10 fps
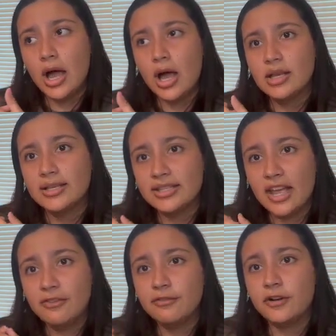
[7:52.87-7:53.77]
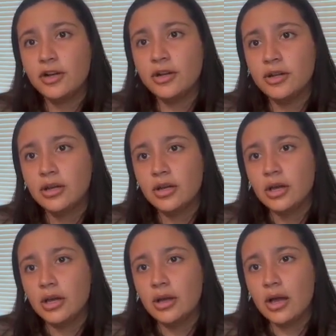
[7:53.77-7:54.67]
Stanford,
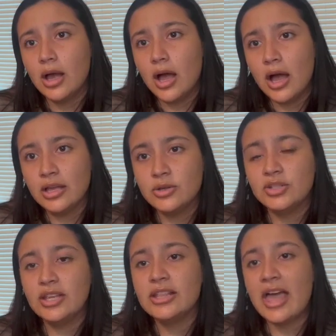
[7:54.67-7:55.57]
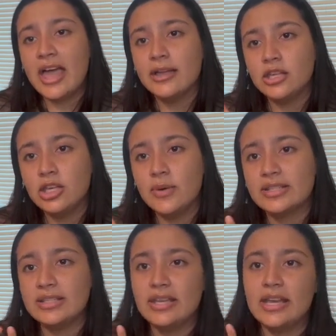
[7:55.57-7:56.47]
UCLA,
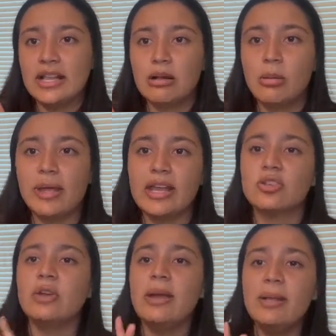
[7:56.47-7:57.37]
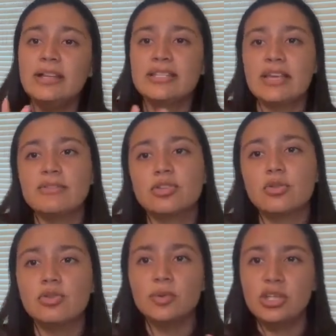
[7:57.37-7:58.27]
USC, and Claremont McKenna. So I applied to 7
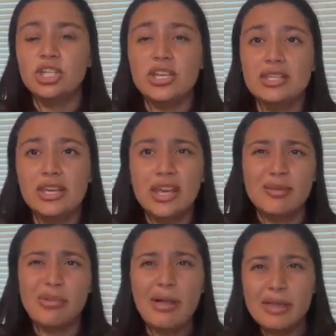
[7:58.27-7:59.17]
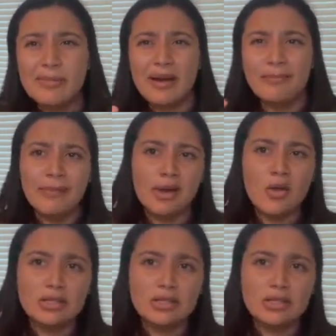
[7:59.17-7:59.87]
schools, which is probably about middle.